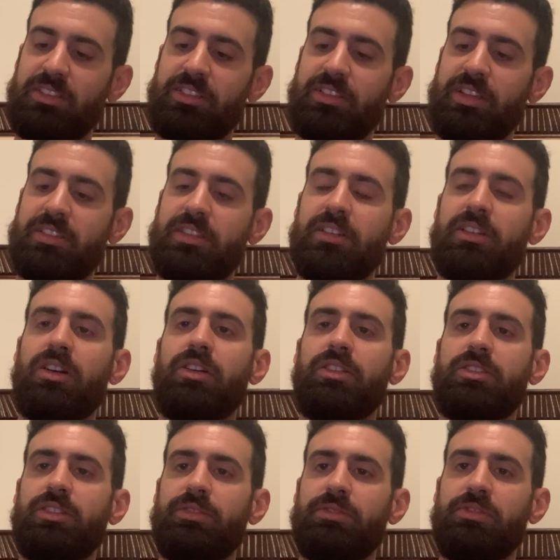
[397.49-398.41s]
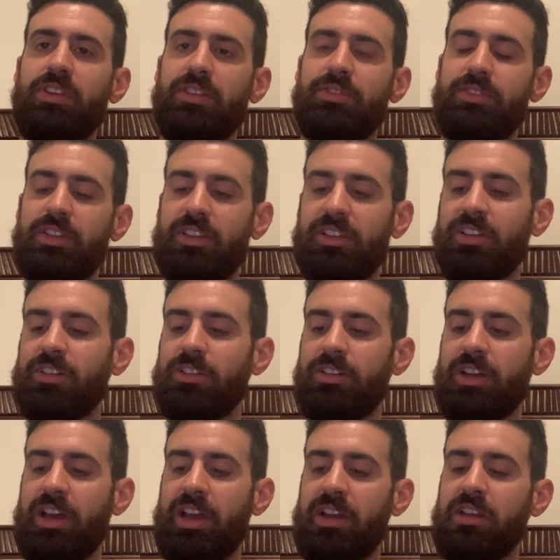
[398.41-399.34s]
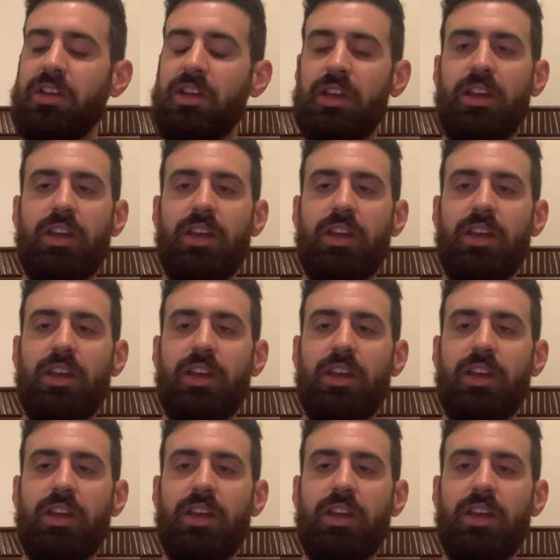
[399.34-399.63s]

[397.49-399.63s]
is less than 150, okay?